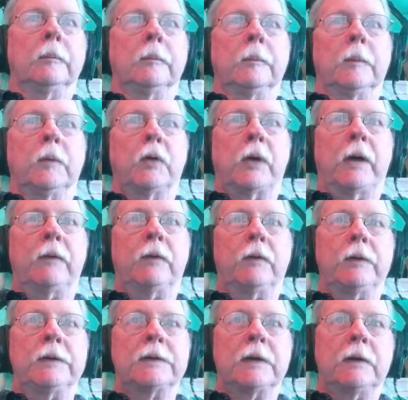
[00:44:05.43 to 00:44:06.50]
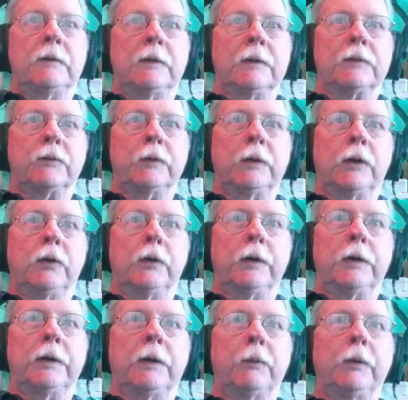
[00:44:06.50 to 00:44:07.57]
So I have to resave this, reload it,
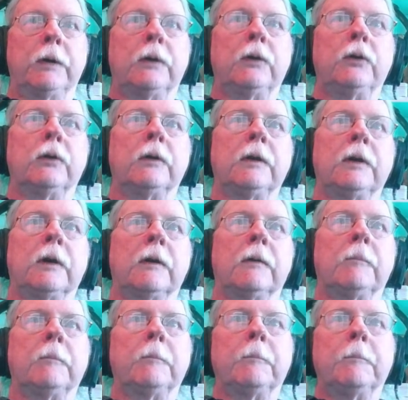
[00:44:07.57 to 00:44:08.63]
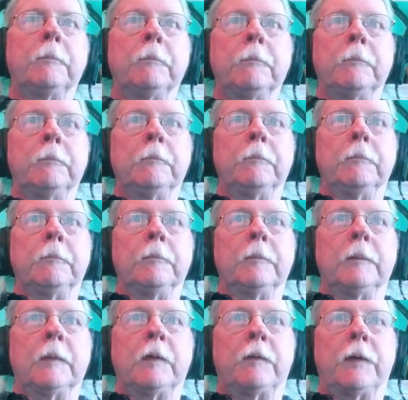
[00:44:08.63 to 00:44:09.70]
and then we can do the
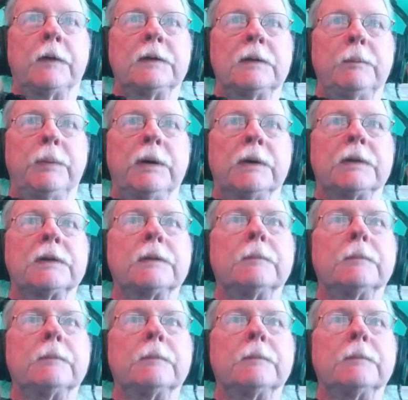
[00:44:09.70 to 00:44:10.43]
fuzzy bits.